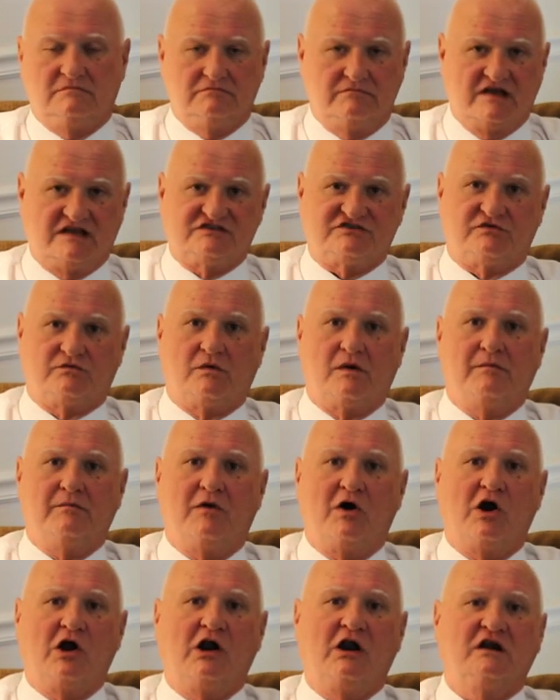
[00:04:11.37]
make some
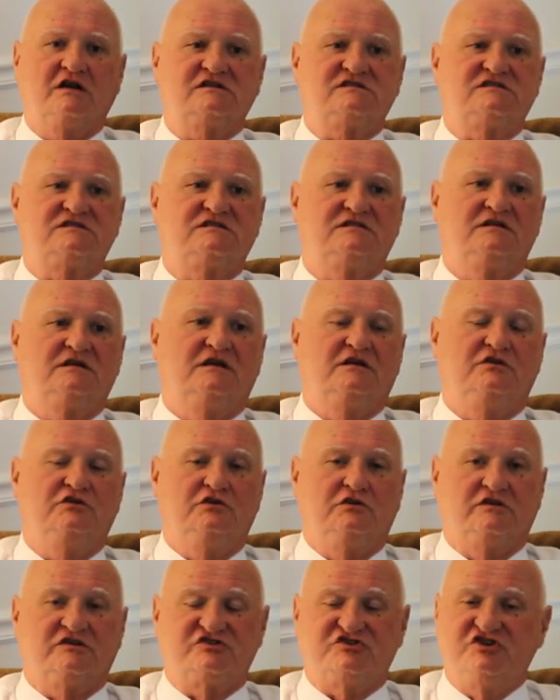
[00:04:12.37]
remarks.
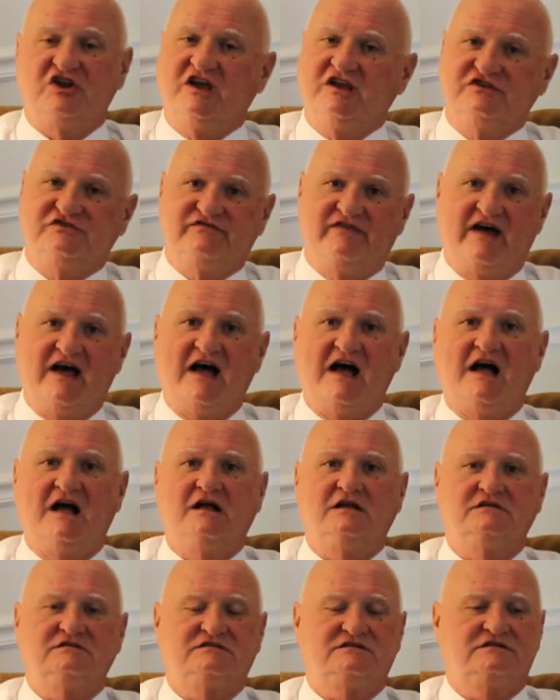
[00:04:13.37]
You'll exchange
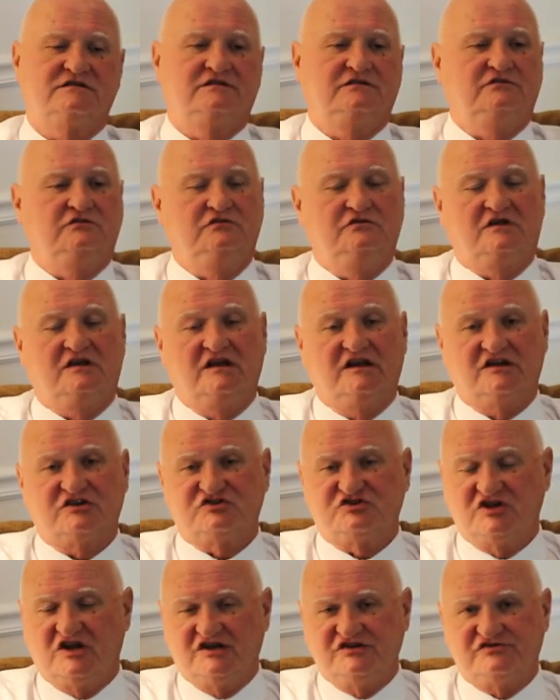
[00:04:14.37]
vows. You can
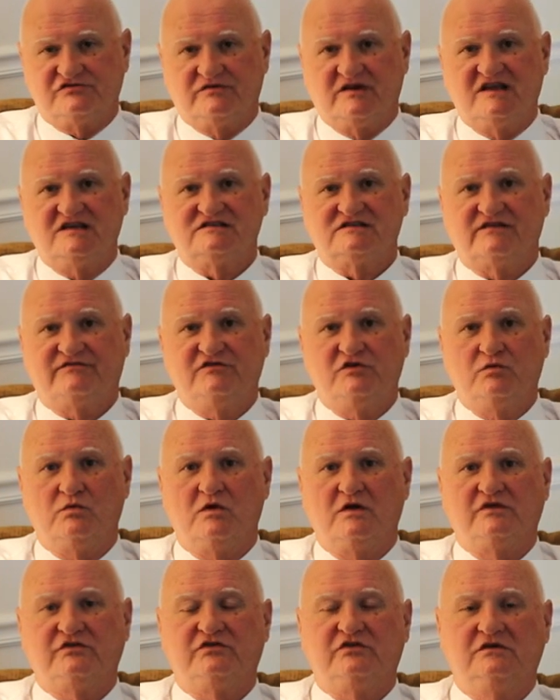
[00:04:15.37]
exchange rings if you
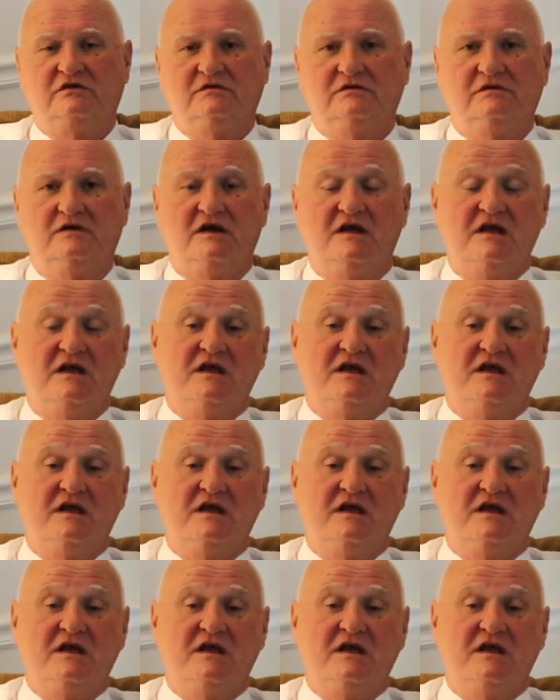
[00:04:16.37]
want to.